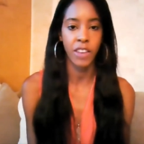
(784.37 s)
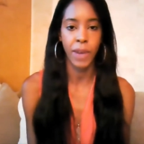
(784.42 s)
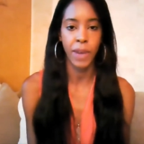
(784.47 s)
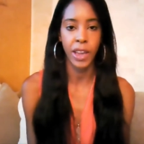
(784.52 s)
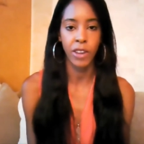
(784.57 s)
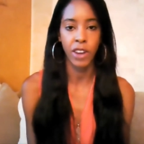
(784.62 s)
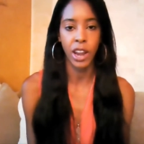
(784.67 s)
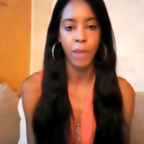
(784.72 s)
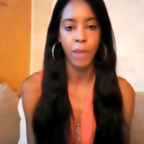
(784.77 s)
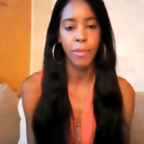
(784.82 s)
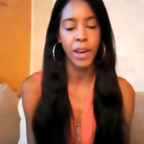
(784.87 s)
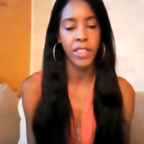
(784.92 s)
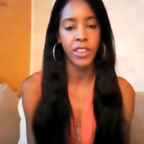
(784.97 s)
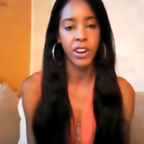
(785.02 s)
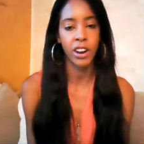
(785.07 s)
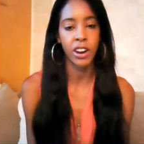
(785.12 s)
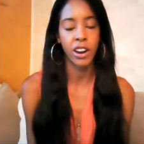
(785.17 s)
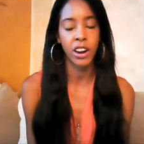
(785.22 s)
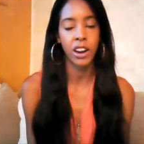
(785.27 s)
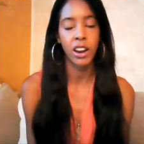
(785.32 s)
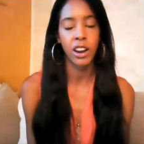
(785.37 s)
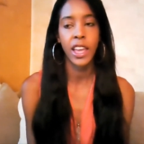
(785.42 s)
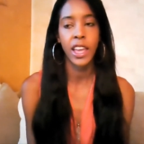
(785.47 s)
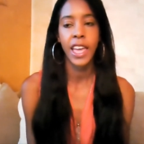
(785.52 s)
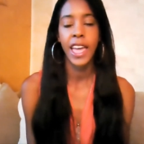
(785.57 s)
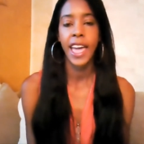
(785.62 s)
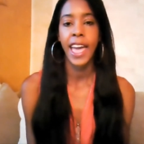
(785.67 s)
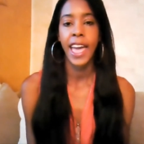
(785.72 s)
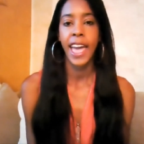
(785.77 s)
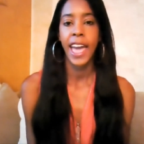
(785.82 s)
of my grandmother,
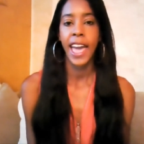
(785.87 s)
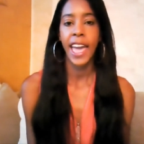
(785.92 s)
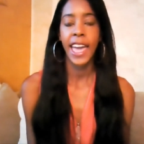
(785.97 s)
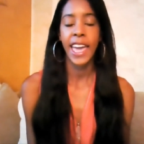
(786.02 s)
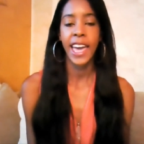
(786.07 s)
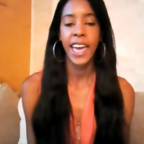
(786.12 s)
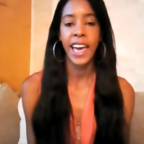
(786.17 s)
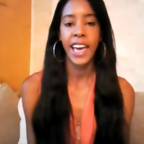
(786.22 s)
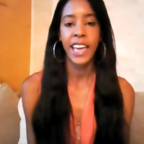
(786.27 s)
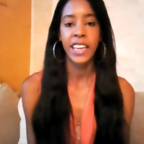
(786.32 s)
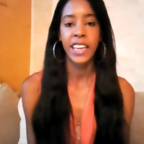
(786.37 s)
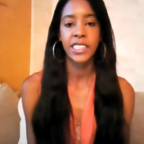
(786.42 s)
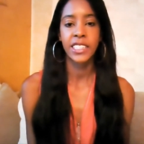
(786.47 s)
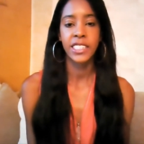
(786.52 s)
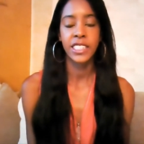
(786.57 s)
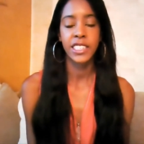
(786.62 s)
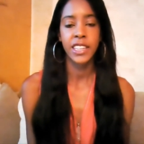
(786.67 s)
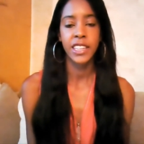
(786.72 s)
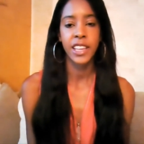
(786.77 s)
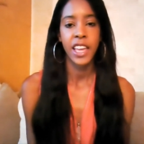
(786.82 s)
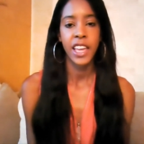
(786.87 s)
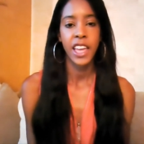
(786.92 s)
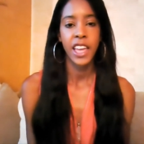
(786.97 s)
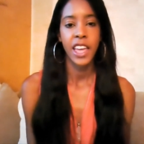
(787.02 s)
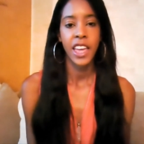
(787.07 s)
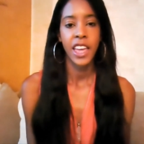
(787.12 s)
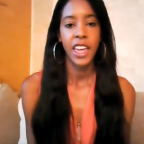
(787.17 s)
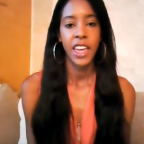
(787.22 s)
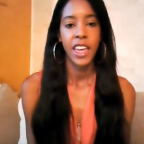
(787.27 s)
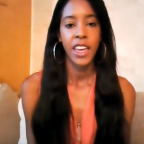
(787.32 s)
and
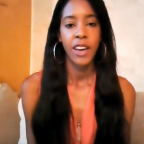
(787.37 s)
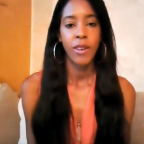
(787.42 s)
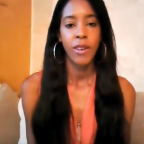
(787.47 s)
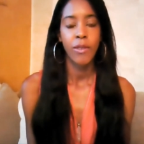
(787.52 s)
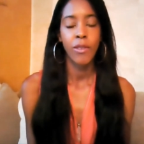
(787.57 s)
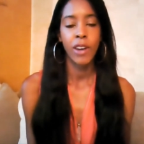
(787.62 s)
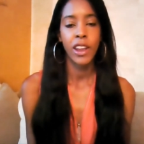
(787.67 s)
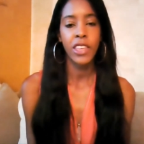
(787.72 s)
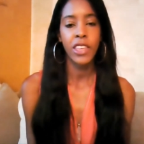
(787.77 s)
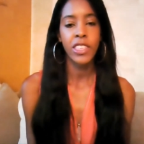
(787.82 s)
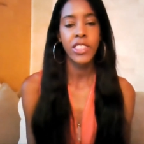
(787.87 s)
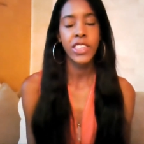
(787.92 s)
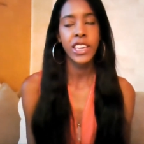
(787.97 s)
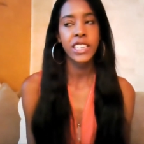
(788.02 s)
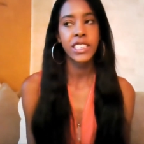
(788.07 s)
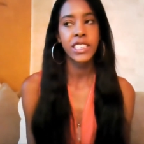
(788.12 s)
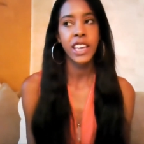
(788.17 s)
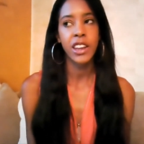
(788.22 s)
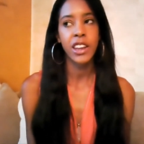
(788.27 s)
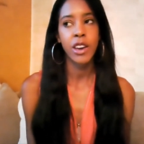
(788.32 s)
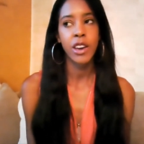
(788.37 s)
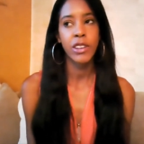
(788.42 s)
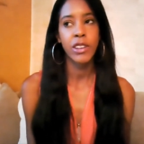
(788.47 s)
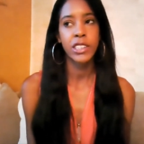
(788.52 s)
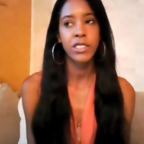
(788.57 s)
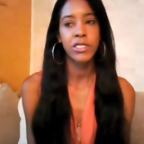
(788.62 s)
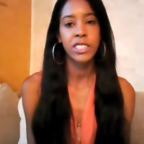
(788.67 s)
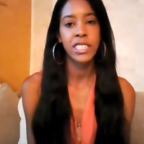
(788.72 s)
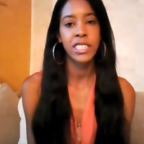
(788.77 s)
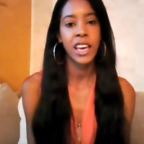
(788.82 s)
one of the things I
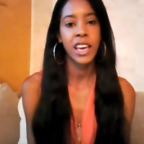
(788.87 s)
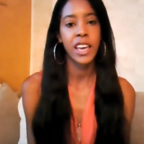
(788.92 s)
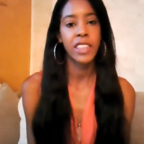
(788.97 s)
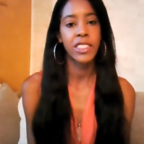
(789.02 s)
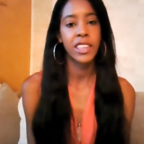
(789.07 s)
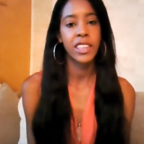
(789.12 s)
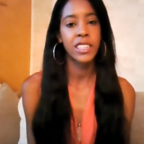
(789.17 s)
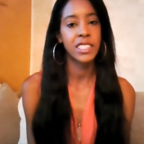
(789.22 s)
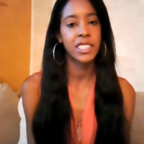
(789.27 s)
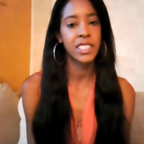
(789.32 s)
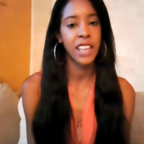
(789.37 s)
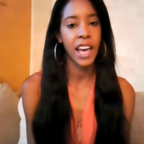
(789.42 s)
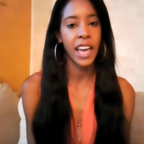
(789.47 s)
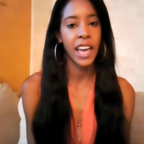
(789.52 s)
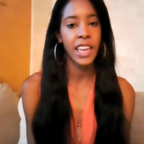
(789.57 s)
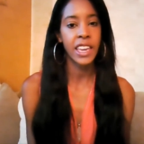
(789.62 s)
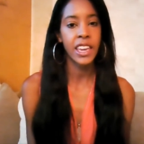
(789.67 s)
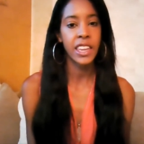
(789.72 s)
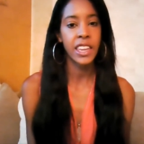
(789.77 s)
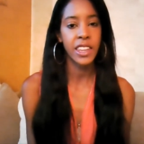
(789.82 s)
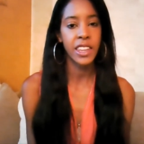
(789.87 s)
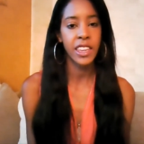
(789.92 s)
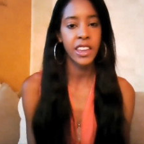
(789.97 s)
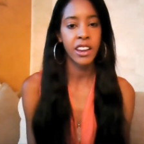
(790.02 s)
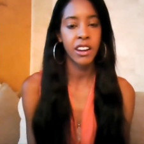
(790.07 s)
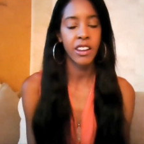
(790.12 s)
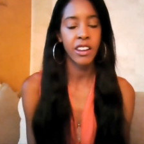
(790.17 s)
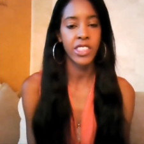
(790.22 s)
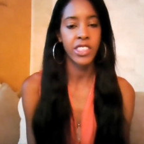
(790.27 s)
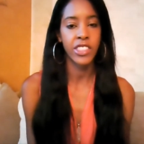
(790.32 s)
noticed was that the second
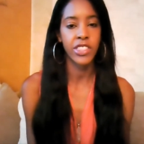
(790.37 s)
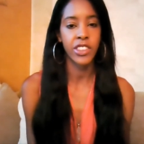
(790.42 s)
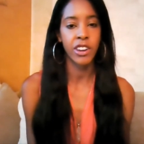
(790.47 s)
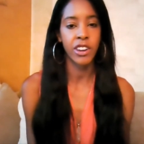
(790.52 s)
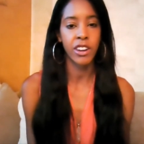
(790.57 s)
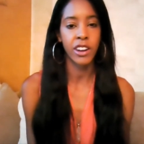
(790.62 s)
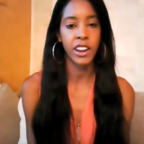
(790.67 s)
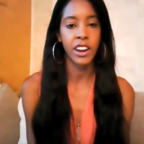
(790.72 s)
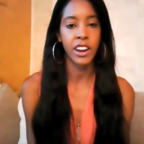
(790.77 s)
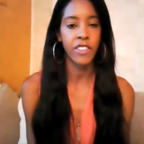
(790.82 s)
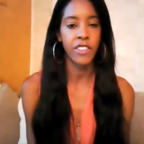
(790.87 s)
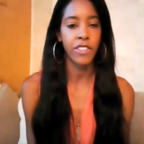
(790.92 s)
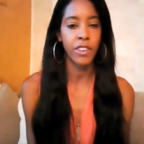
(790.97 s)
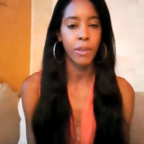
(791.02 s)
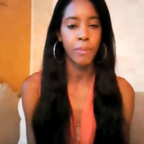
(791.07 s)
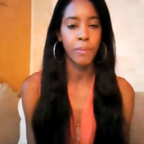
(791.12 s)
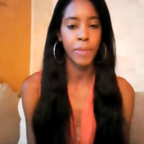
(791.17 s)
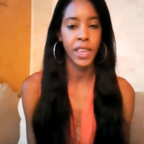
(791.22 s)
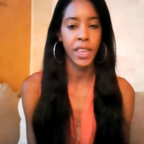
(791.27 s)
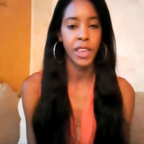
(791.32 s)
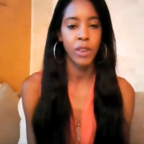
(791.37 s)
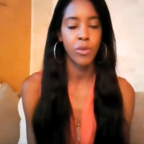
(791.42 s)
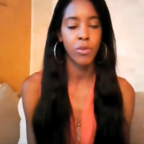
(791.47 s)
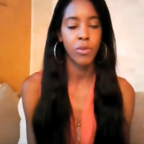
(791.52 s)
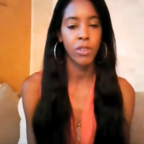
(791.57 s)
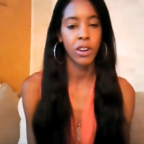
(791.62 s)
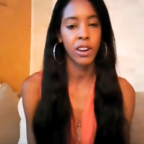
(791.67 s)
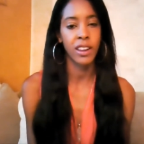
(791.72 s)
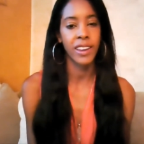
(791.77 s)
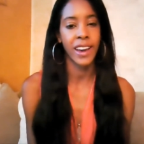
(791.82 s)
year and the third year for me
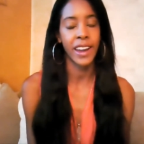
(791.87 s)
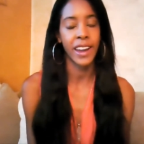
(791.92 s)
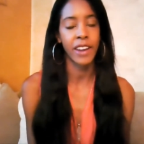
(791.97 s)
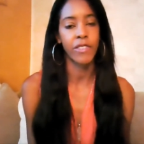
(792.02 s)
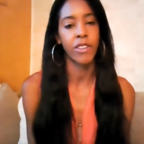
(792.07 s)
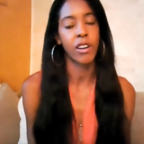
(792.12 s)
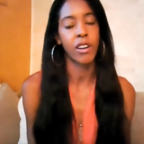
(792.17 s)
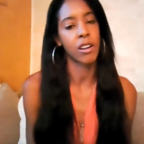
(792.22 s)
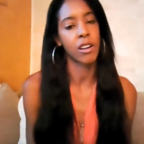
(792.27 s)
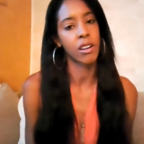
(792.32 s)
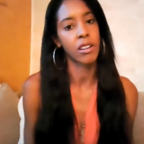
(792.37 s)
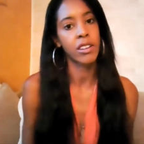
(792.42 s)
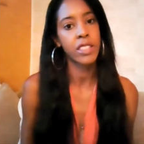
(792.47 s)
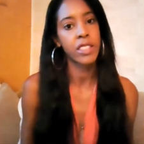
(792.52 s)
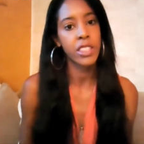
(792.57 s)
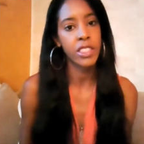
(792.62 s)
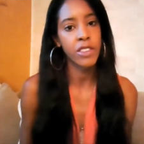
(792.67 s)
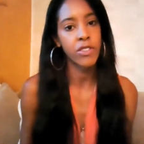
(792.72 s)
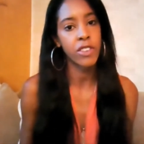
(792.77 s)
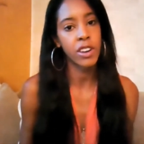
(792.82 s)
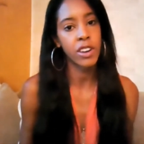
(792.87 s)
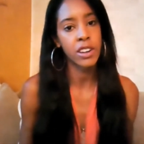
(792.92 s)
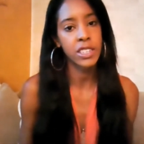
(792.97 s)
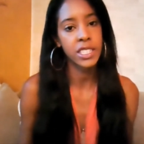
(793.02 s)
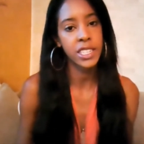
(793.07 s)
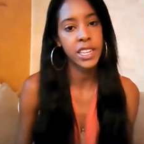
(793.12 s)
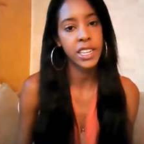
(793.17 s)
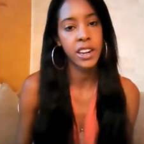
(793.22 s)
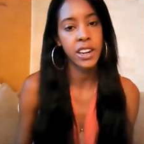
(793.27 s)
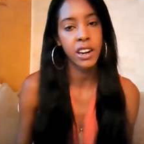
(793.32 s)
were kind of harder than the
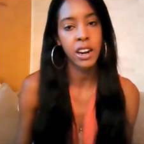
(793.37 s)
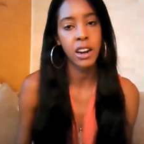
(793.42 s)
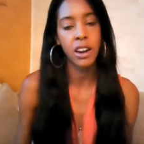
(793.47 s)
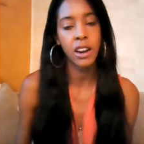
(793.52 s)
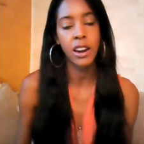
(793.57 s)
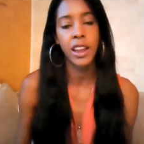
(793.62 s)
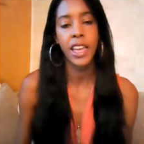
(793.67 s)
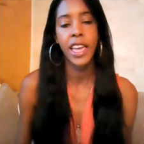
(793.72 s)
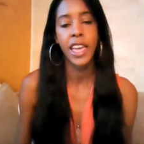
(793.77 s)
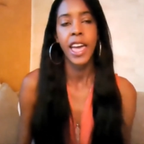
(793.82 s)
first year.